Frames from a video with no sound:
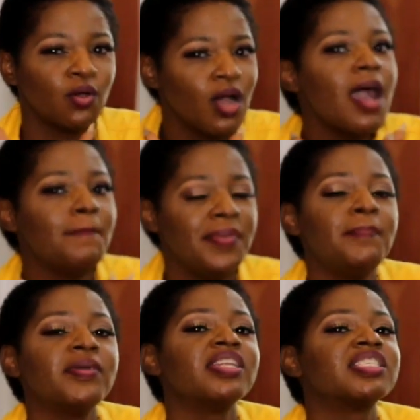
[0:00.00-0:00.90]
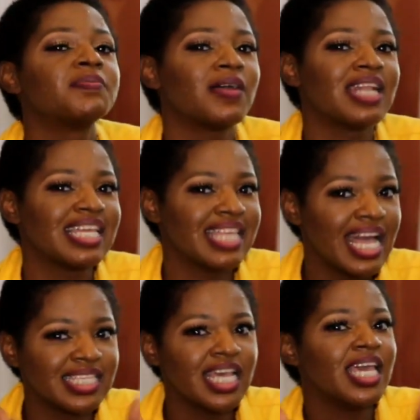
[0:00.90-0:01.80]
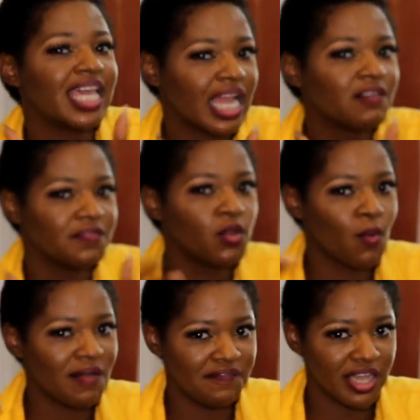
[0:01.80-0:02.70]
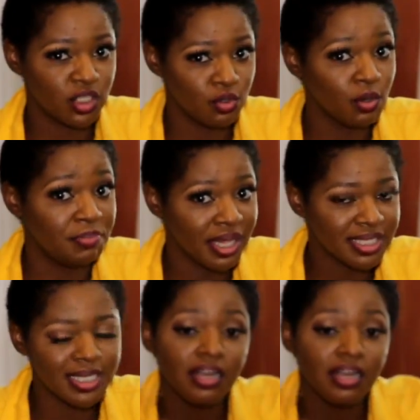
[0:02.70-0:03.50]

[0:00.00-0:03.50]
So being put on a spot like that, it kind of, you know, affects you a bit.